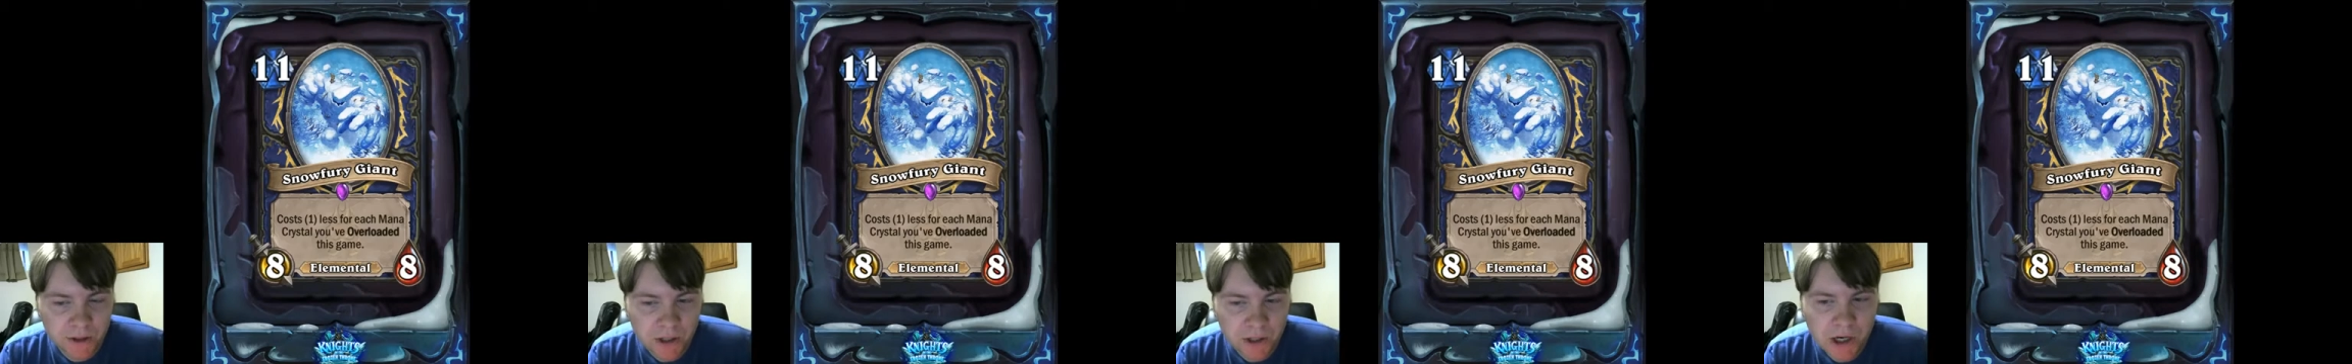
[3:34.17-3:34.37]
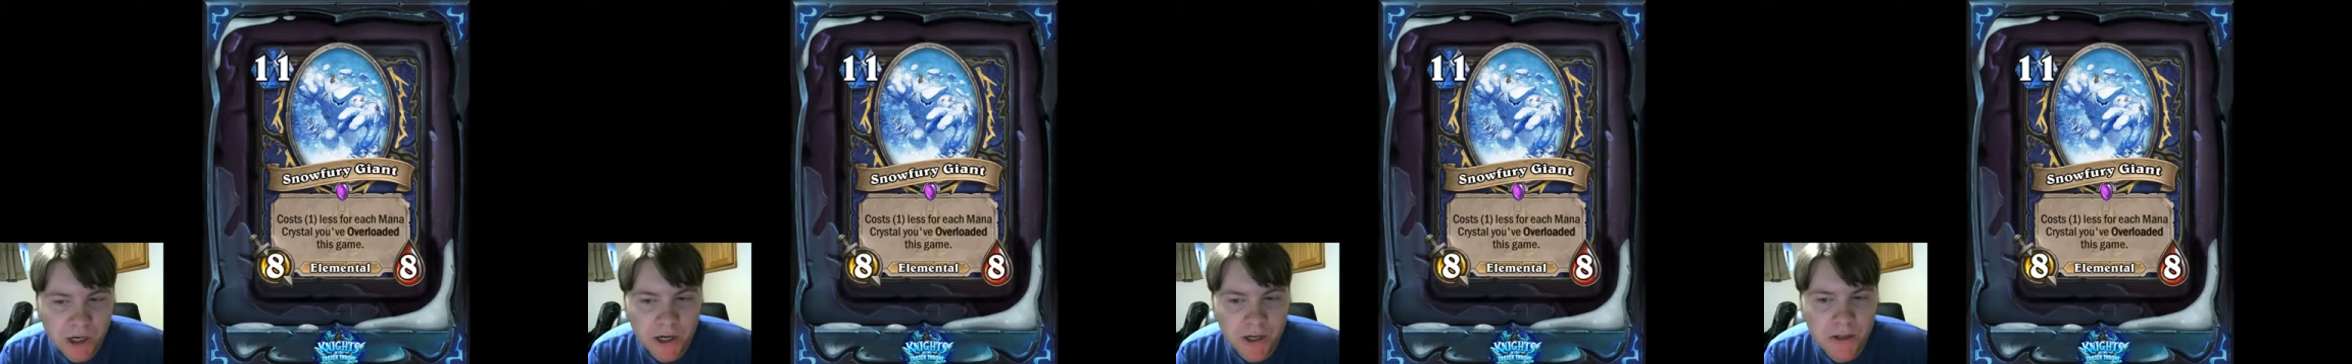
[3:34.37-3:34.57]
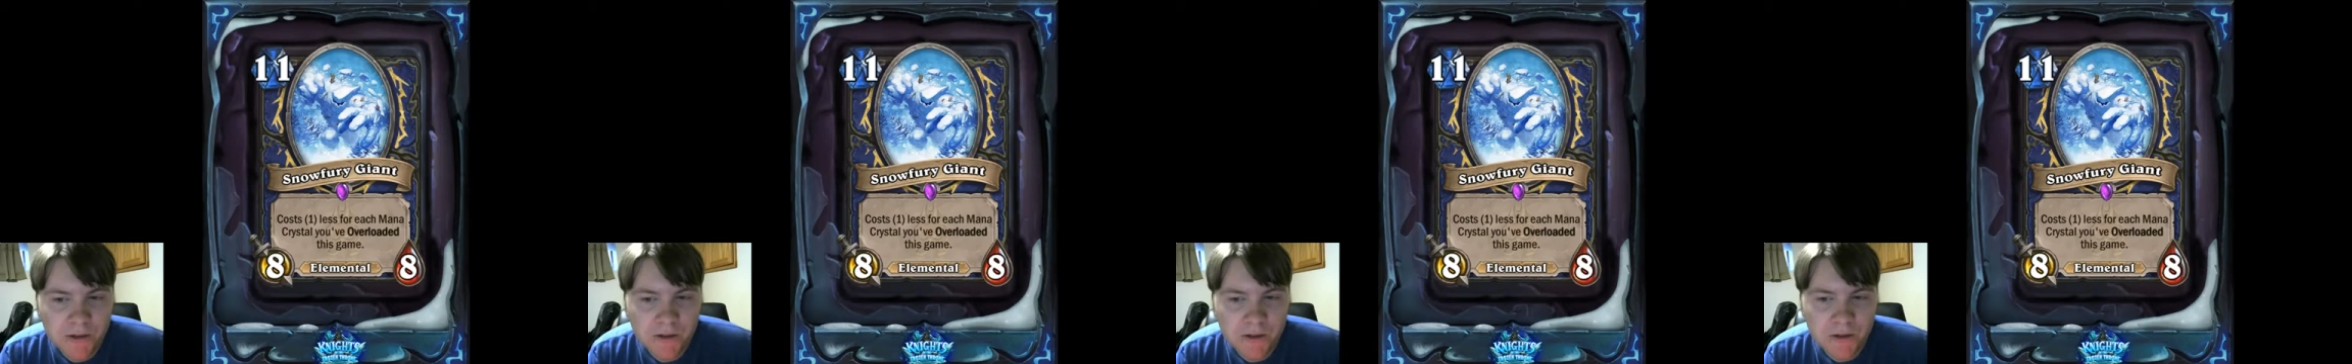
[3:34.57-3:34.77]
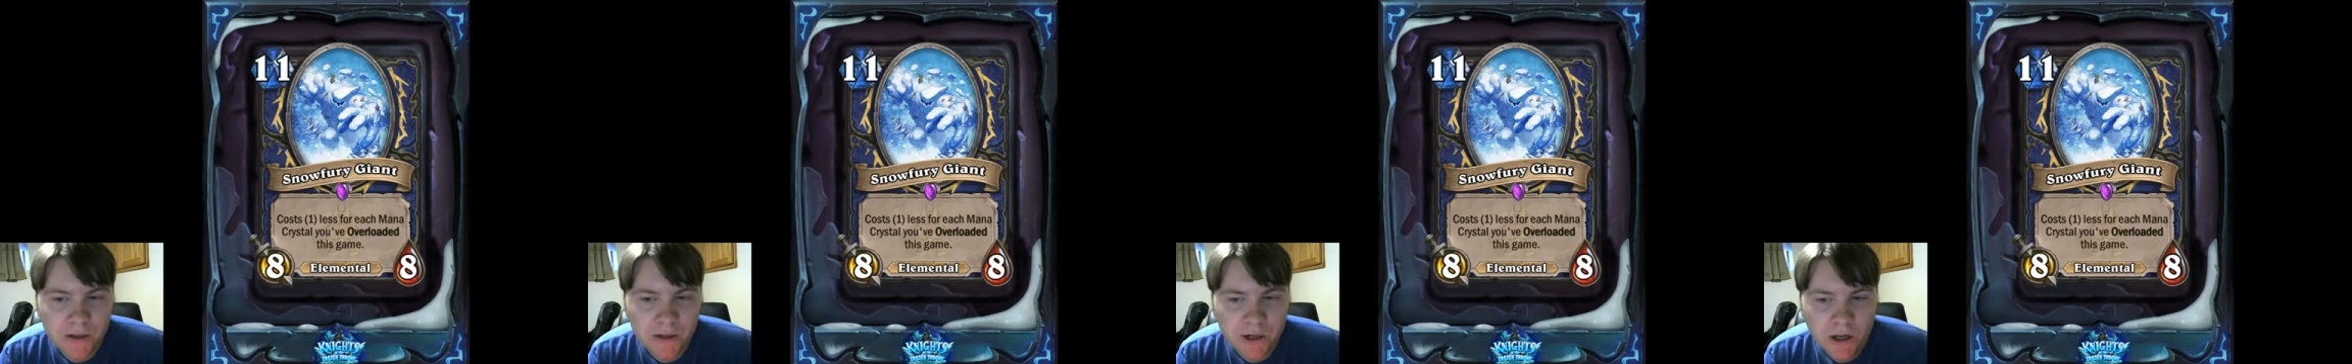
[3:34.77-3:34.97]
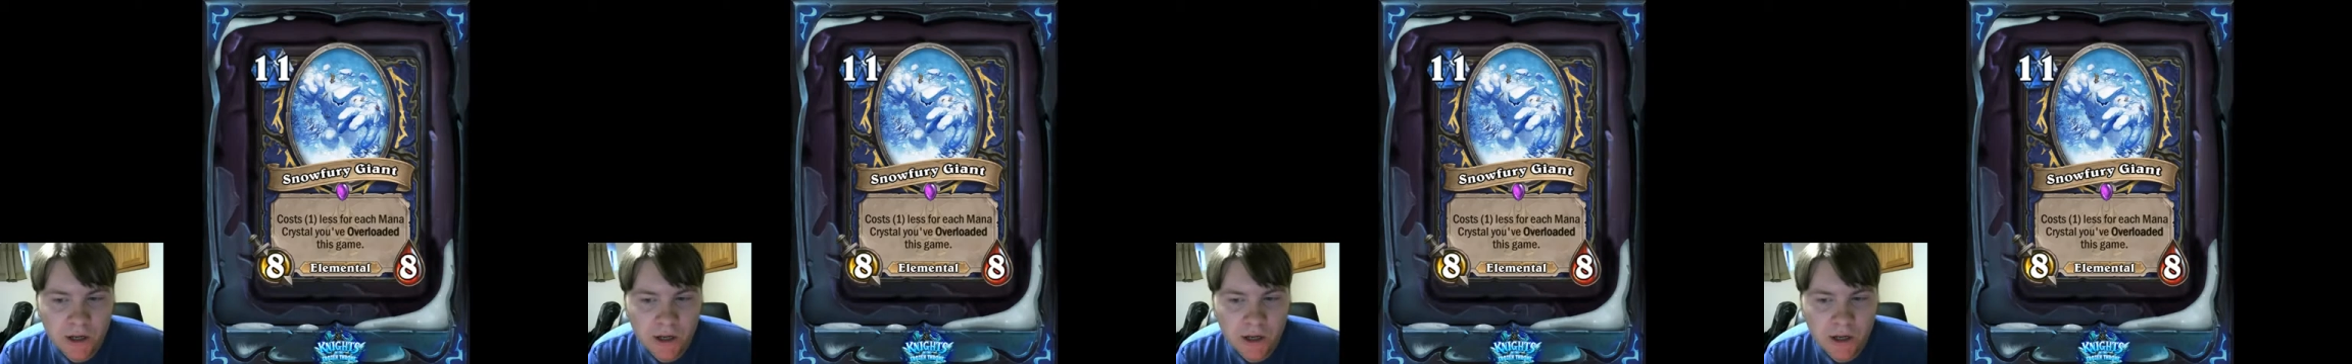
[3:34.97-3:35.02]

giant.